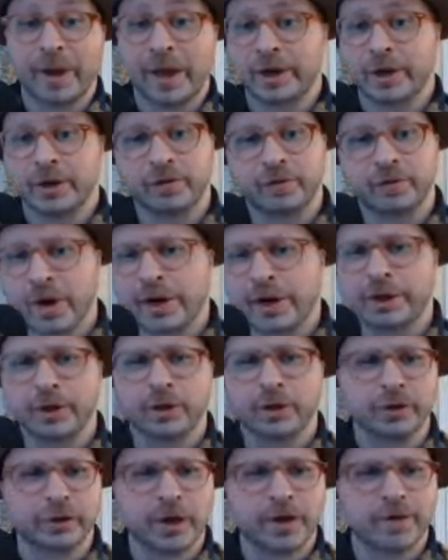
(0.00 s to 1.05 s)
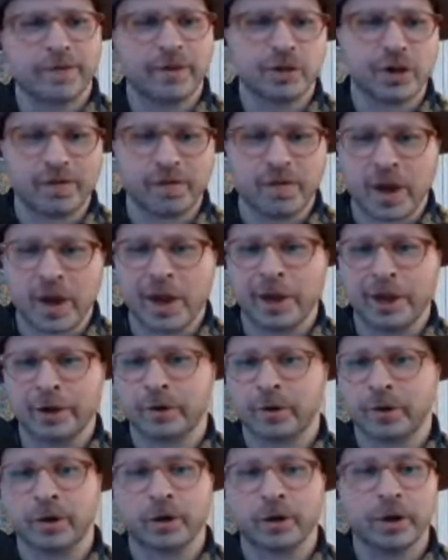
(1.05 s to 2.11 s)
Fannie or Freddie or the
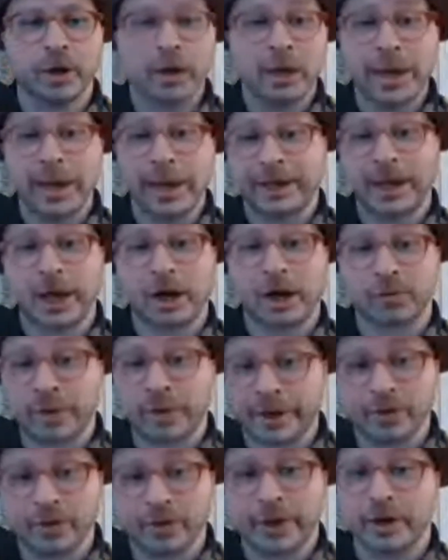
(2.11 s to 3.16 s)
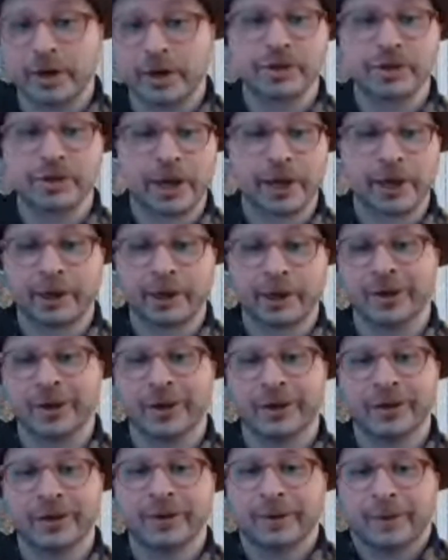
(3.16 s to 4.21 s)
FHFA or any kind of regulator saying,